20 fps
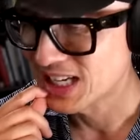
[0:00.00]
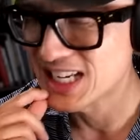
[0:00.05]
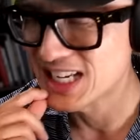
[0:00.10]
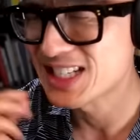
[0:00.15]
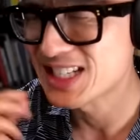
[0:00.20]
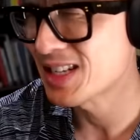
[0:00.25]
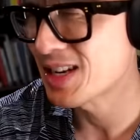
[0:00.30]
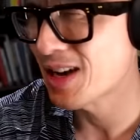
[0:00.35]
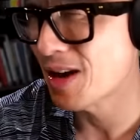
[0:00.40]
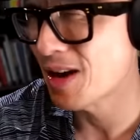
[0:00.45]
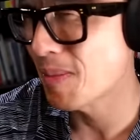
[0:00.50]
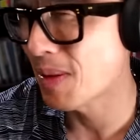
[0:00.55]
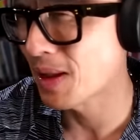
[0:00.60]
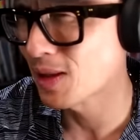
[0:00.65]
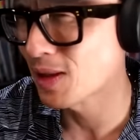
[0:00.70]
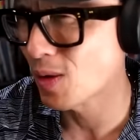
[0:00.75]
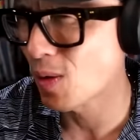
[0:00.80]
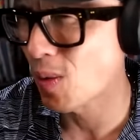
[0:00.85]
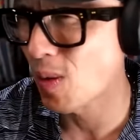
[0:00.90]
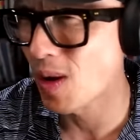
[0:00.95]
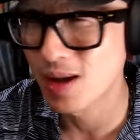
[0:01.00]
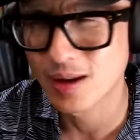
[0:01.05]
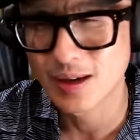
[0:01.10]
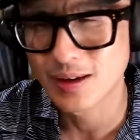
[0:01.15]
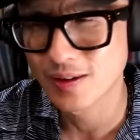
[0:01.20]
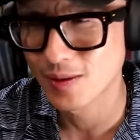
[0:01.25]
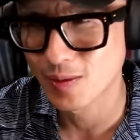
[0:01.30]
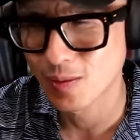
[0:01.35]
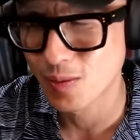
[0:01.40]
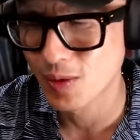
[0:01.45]
Isn't it about the quality
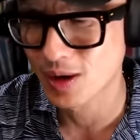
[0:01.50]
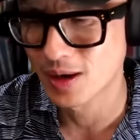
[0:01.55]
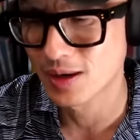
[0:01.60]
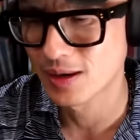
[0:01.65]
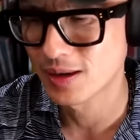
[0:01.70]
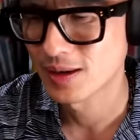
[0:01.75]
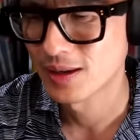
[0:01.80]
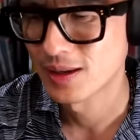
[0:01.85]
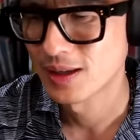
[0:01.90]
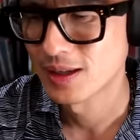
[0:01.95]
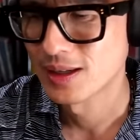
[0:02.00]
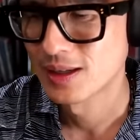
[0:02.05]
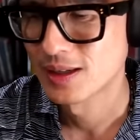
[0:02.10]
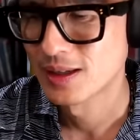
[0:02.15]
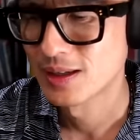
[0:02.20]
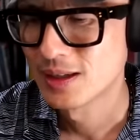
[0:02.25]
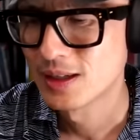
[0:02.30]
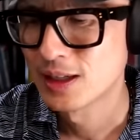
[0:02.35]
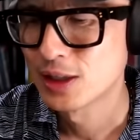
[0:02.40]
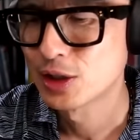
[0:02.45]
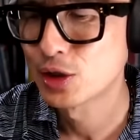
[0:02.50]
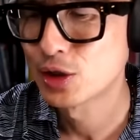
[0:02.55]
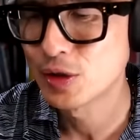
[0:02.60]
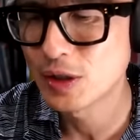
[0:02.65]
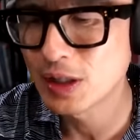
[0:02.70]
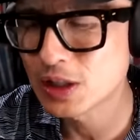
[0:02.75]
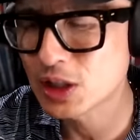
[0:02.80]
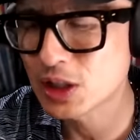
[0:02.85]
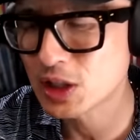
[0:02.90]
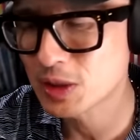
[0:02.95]
of the work? Shouldn't
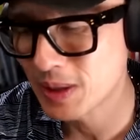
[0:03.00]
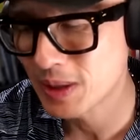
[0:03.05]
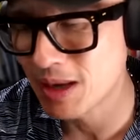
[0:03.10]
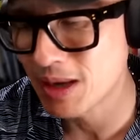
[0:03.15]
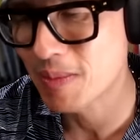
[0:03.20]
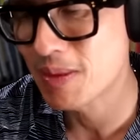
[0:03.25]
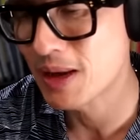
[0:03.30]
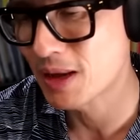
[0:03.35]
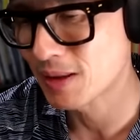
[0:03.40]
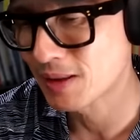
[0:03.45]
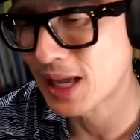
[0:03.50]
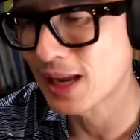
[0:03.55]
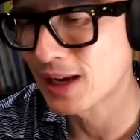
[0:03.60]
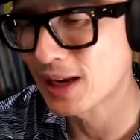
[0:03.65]
it just be about that?